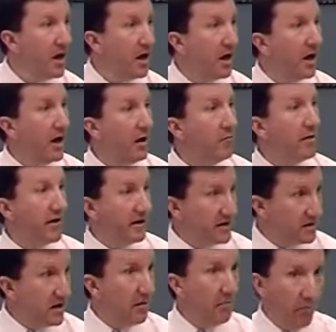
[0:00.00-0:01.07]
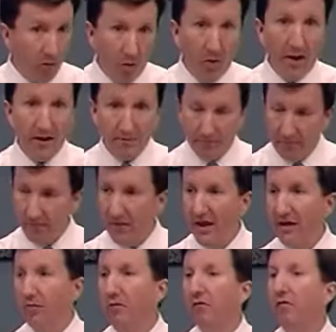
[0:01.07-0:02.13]
But at some point, they
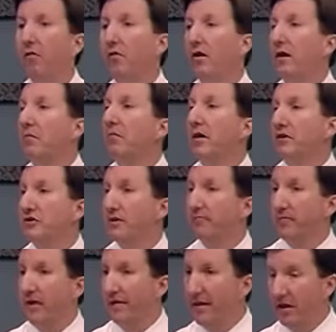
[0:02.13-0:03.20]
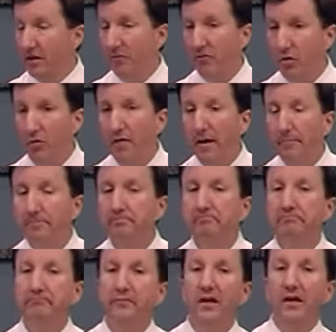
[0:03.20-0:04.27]
will vote on a budget, and they'll approve it.
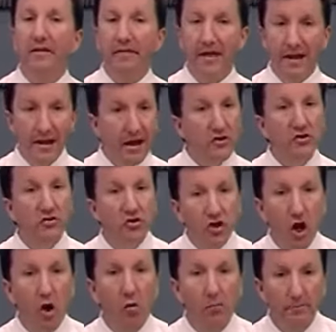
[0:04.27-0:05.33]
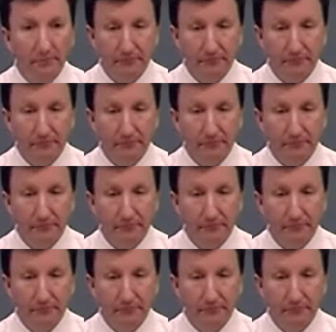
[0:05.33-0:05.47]
And then, as you know,